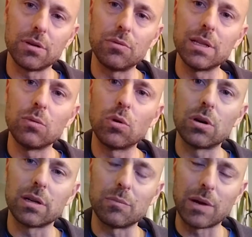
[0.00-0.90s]
really
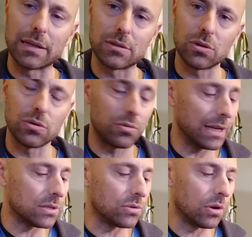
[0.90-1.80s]
work and practice on your
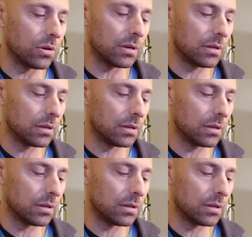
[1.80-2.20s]
rest stroke.